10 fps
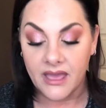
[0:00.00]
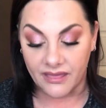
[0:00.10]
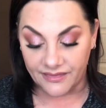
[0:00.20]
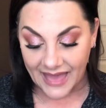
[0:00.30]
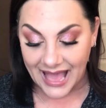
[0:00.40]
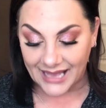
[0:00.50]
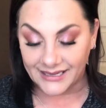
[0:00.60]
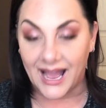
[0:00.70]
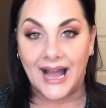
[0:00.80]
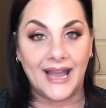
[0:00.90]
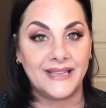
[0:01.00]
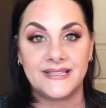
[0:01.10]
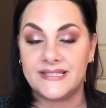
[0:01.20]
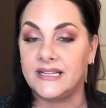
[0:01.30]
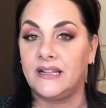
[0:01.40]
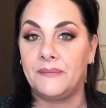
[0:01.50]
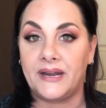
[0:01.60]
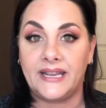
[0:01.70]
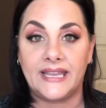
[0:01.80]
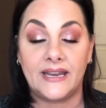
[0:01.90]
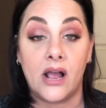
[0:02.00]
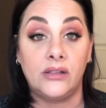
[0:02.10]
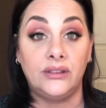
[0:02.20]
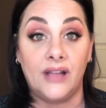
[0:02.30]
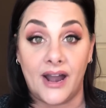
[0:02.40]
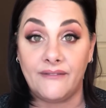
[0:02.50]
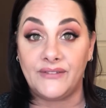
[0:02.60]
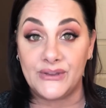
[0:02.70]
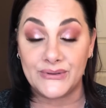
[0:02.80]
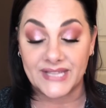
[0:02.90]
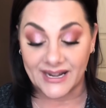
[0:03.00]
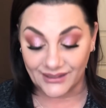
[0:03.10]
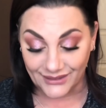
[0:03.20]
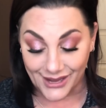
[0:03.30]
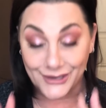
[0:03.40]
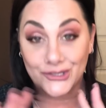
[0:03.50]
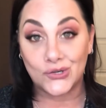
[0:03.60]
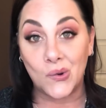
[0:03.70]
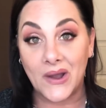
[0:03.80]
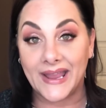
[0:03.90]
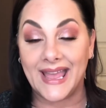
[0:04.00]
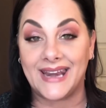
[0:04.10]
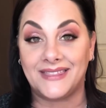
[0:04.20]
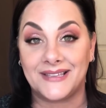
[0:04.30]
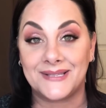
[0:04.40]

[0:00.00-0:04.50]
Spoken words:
that I still am going to get a lot of use and a lot of joy out of